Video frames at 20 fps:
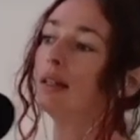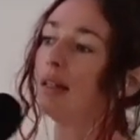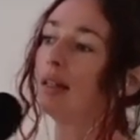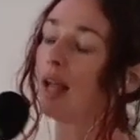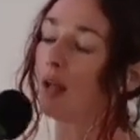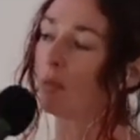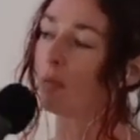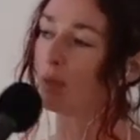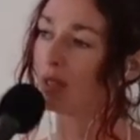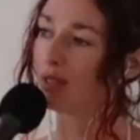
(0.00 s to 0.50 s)

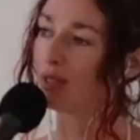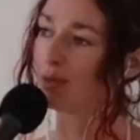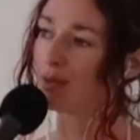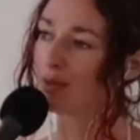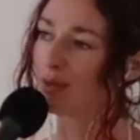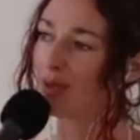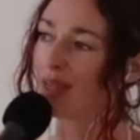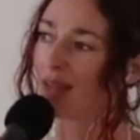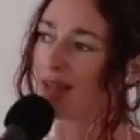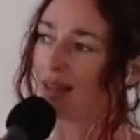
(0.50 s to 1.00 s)
And when you
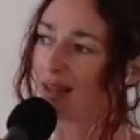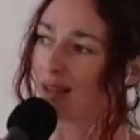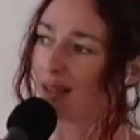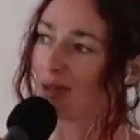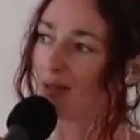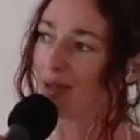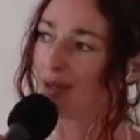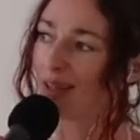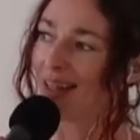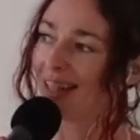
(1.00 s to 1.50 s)
do that,
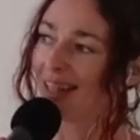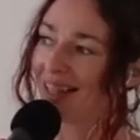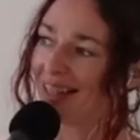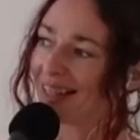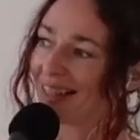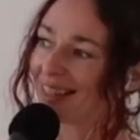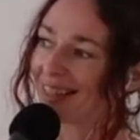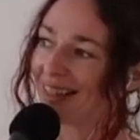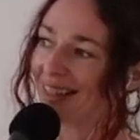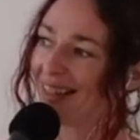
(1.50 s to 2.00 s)
you
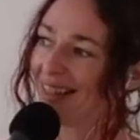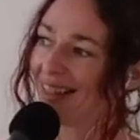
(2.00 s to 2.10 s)
realize